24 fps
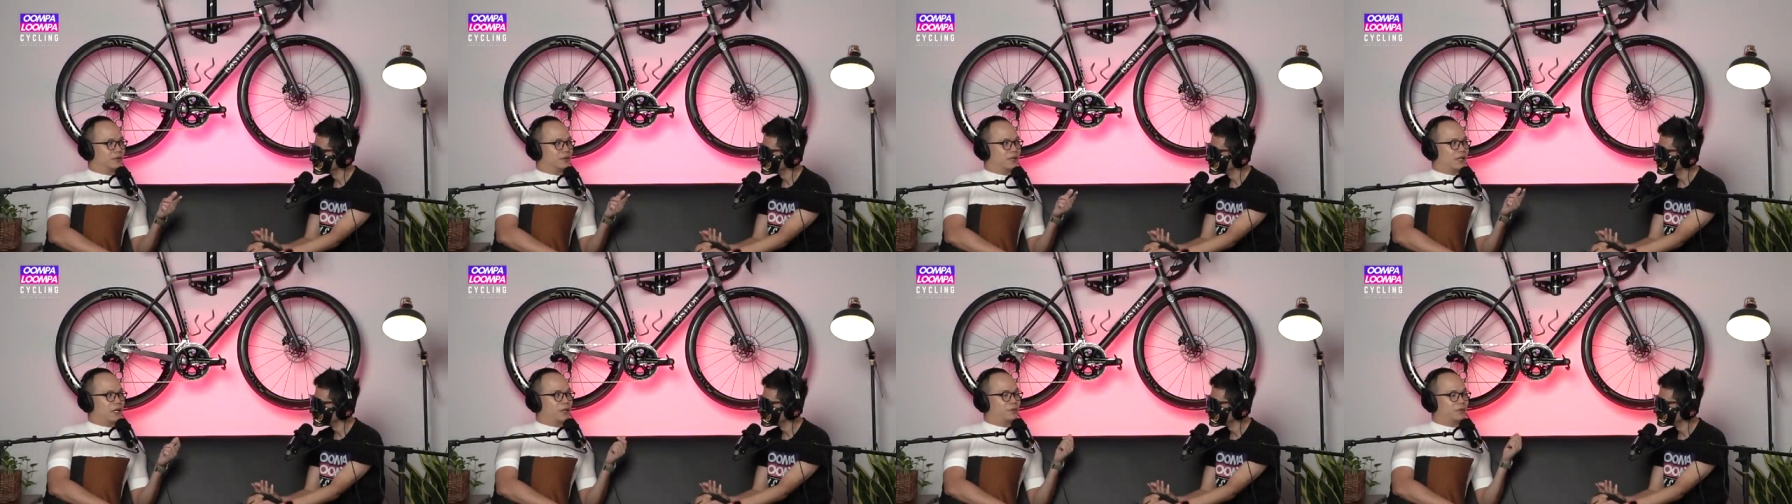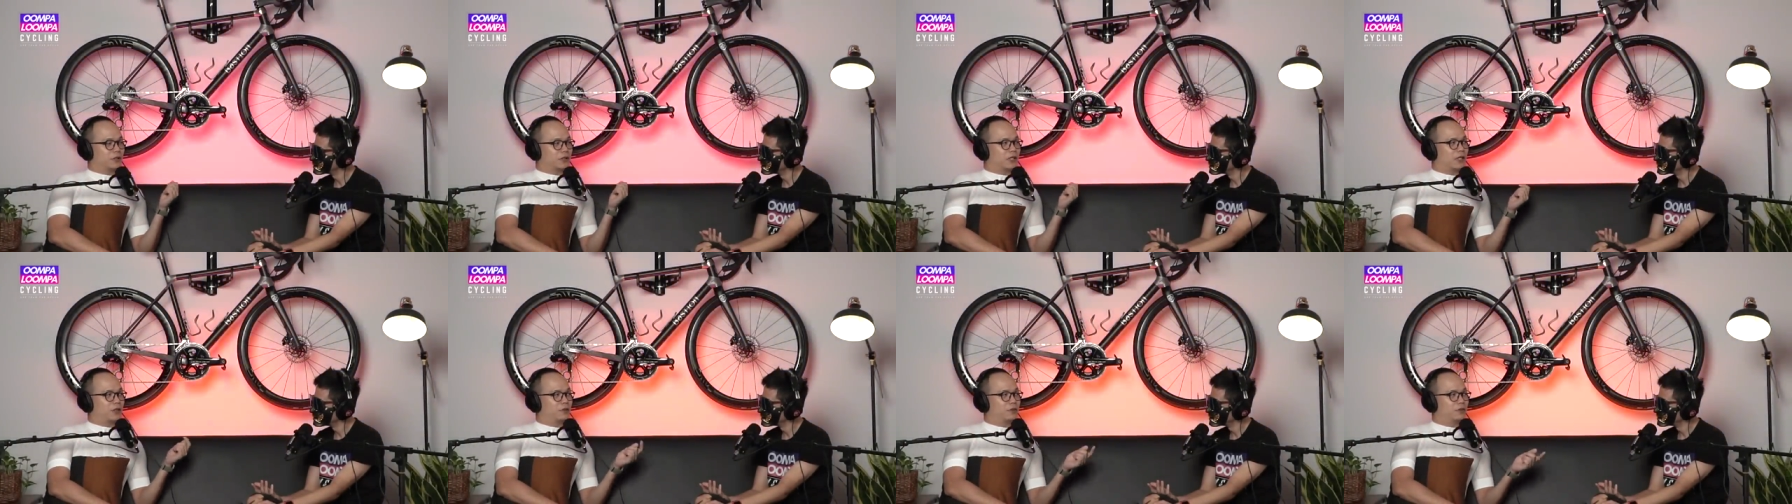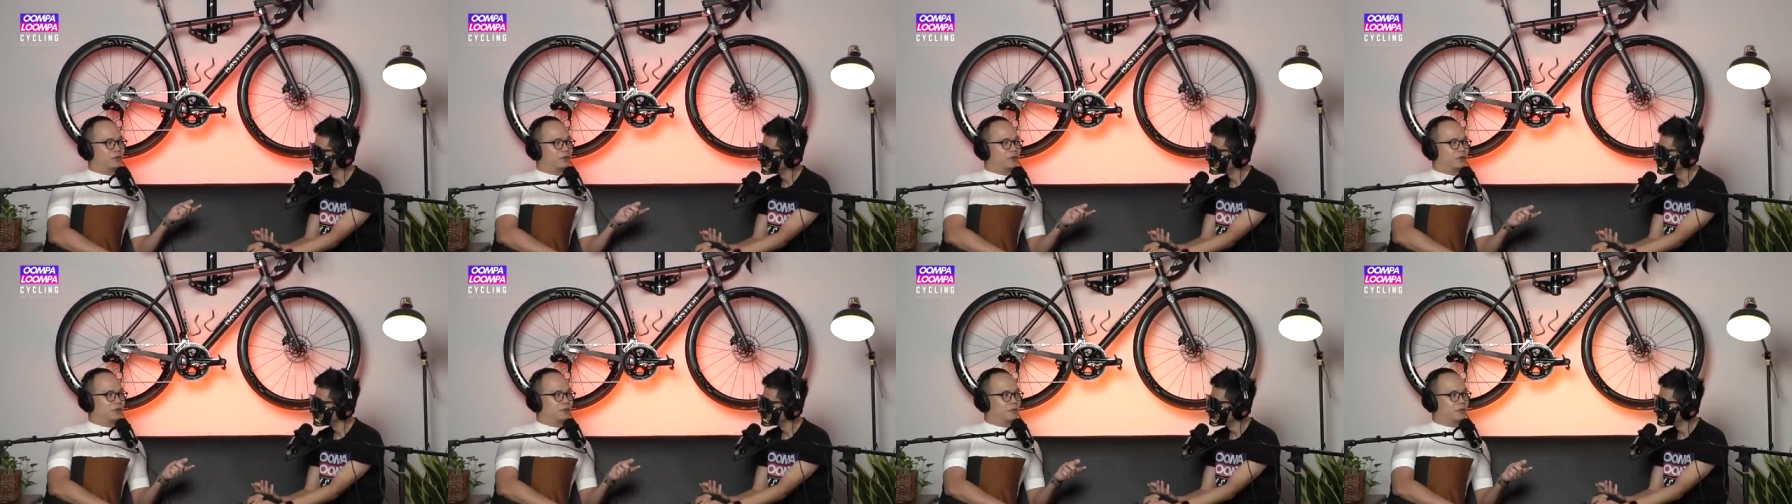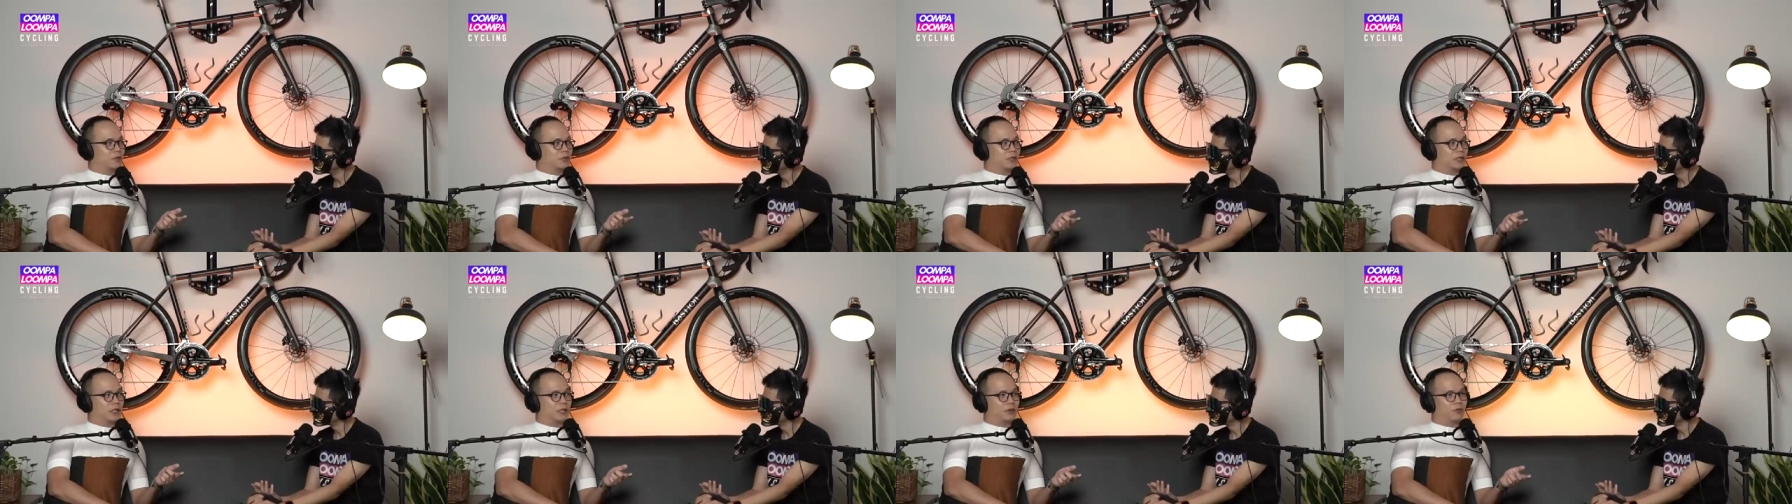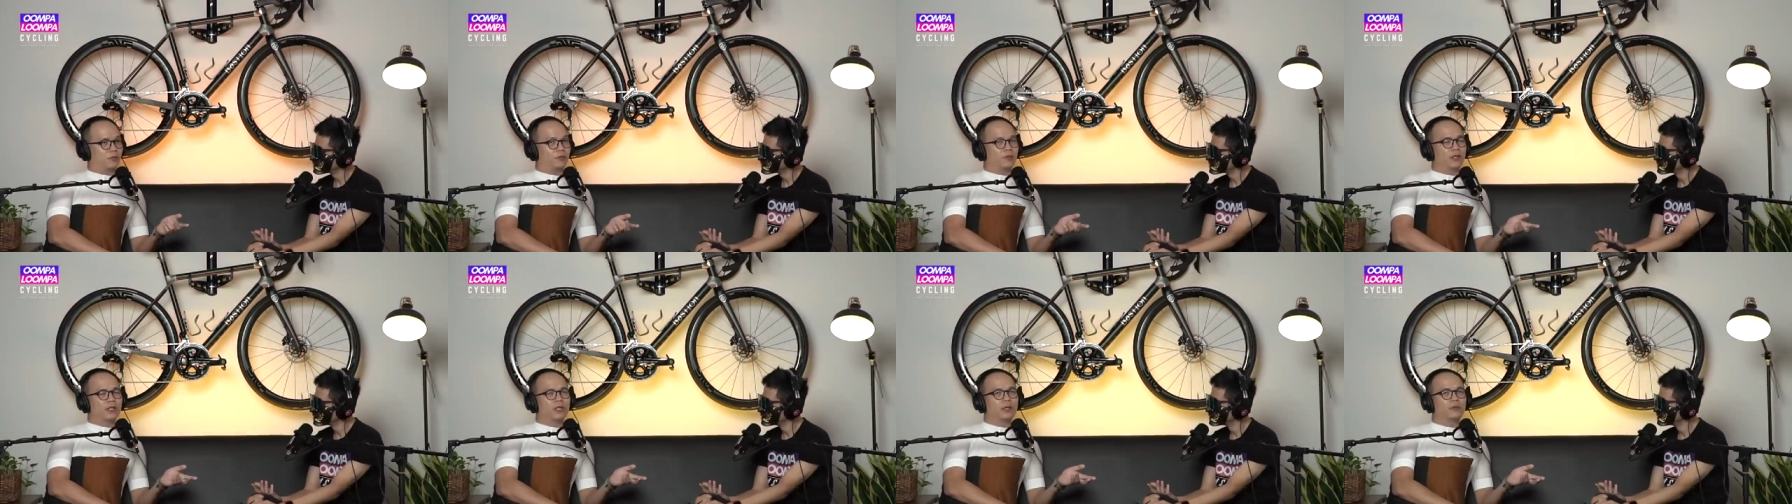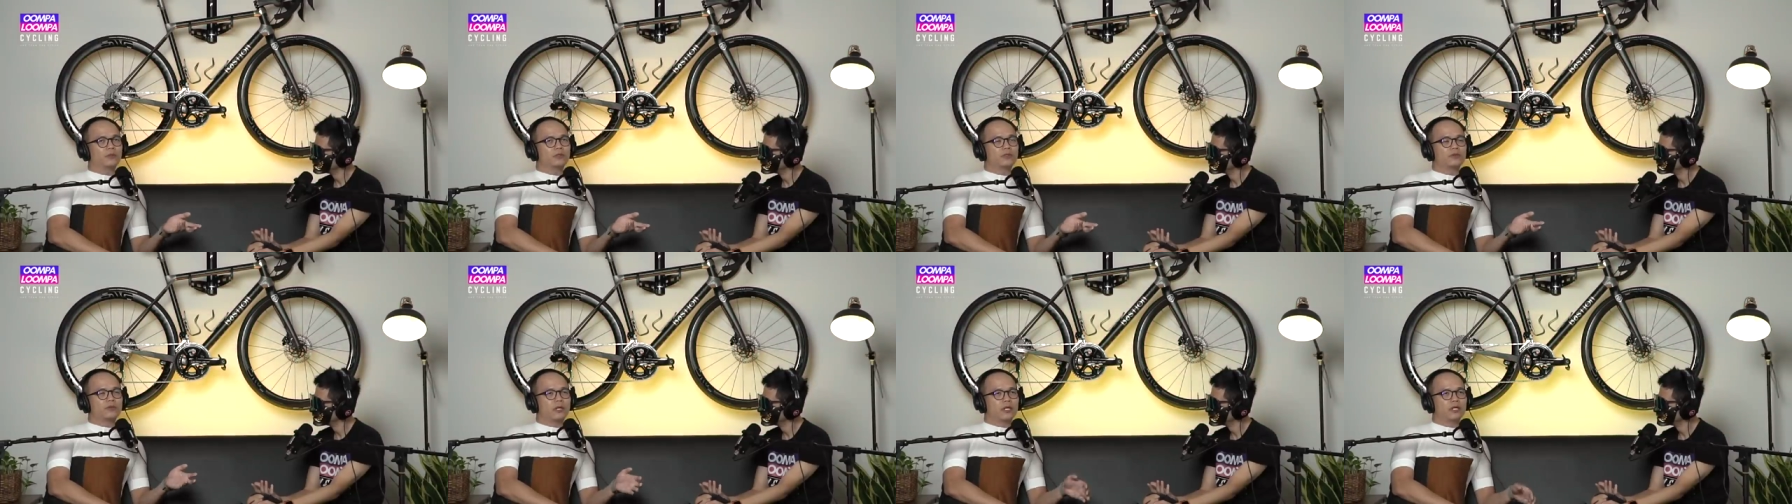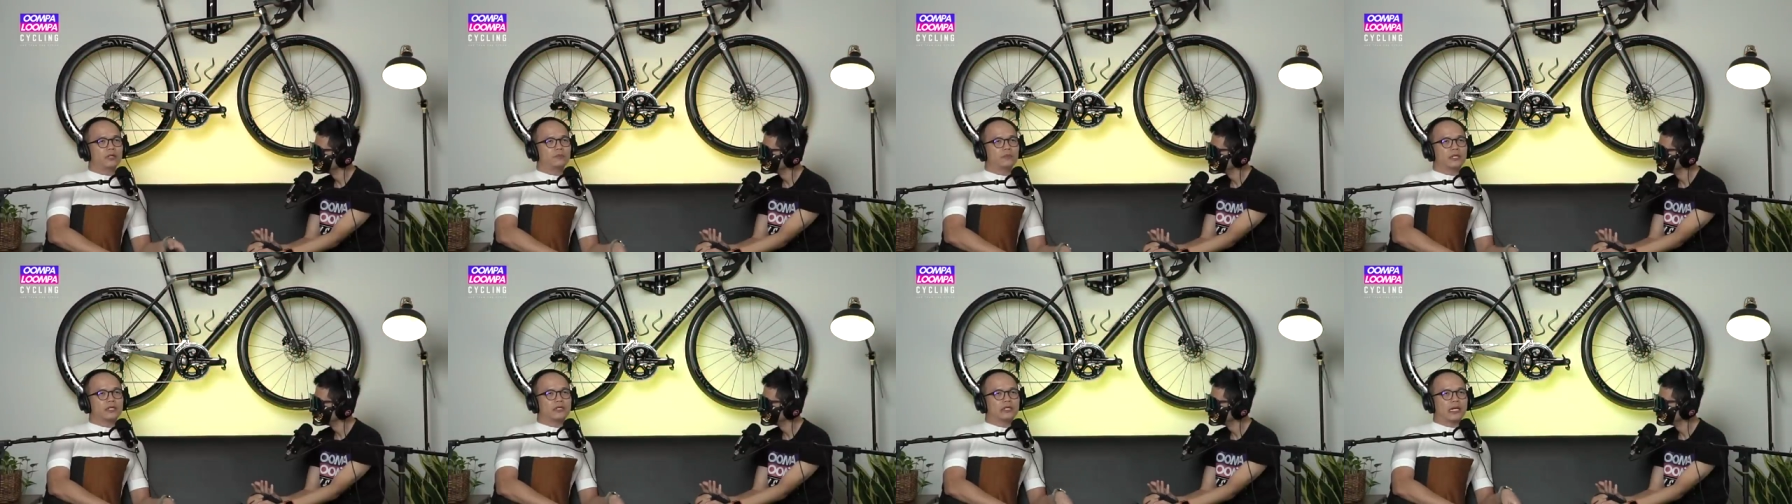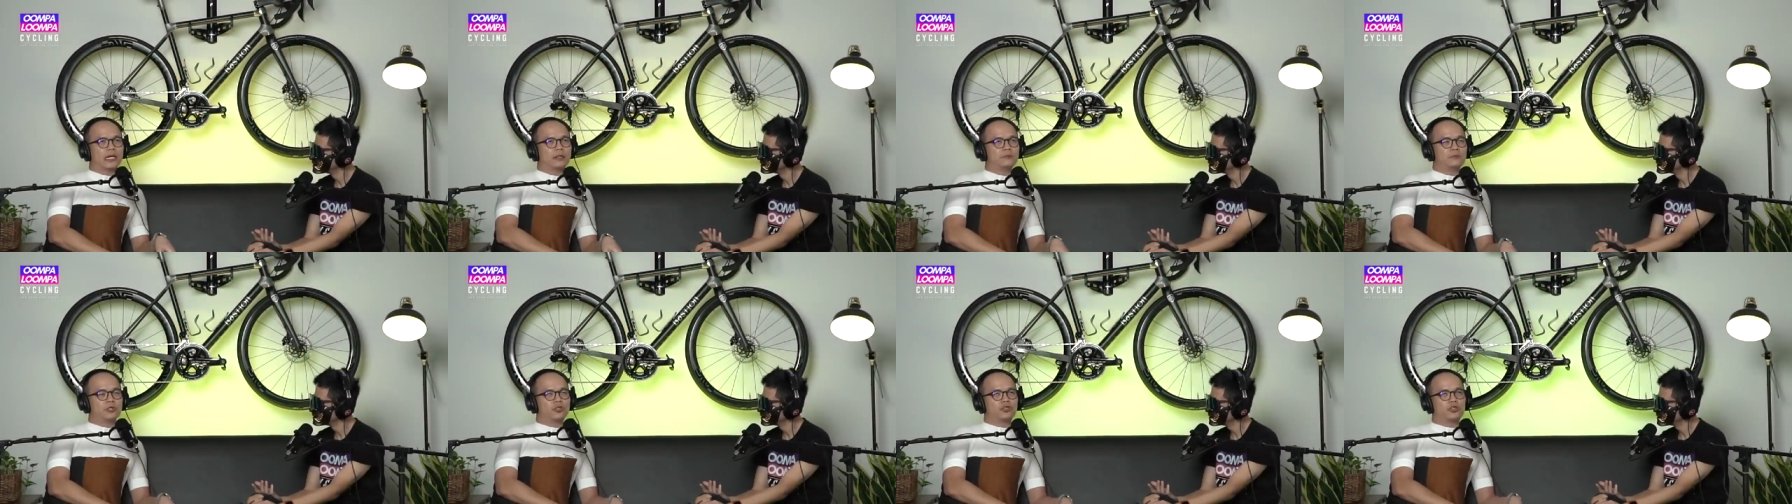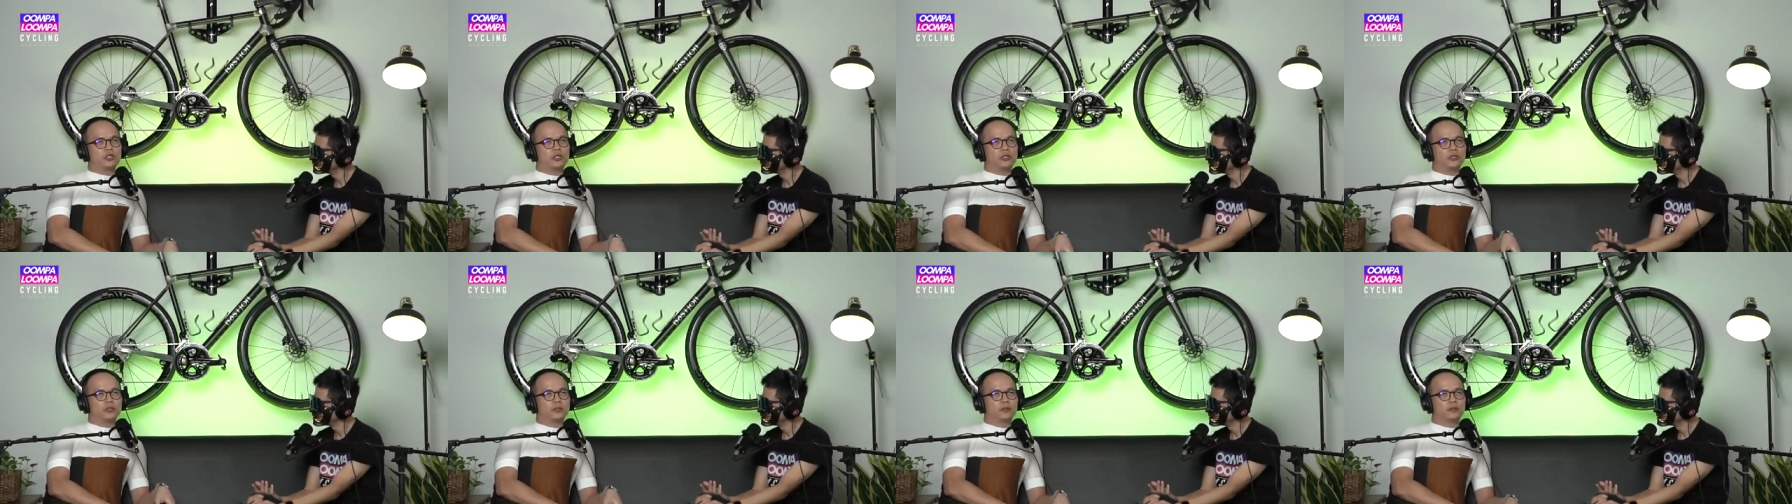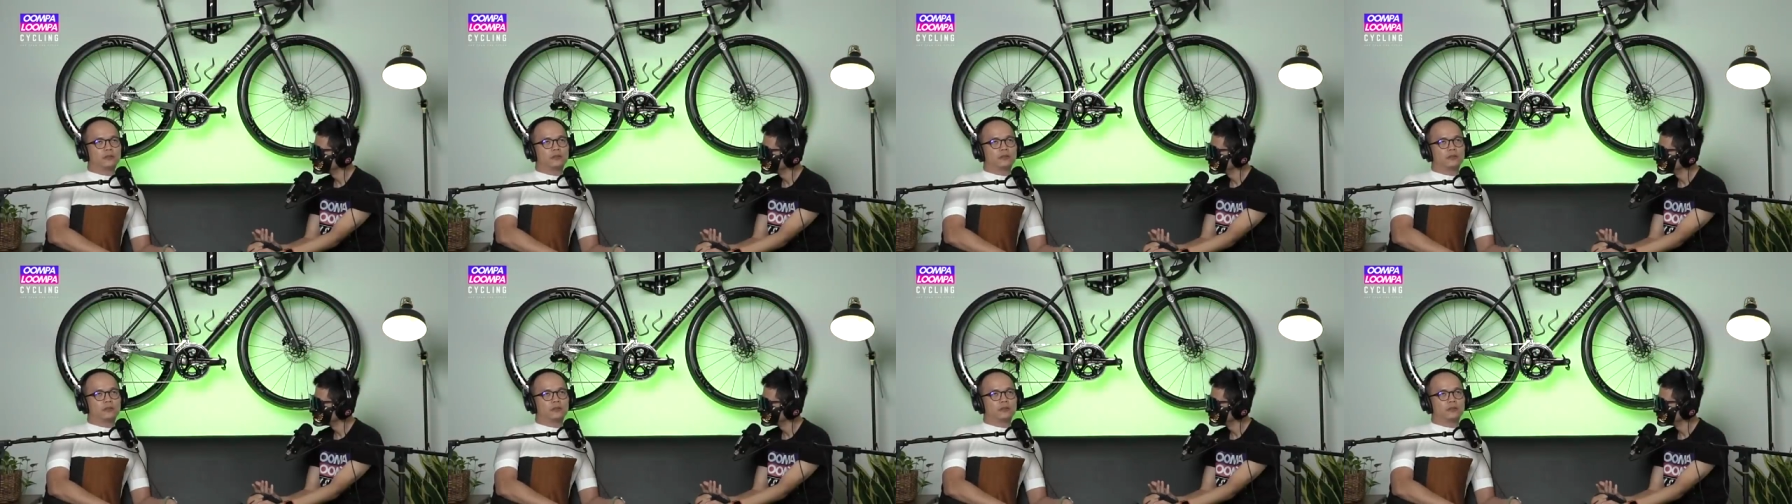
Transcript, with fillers: That was how long it was. Uh. When I was riding my time machine,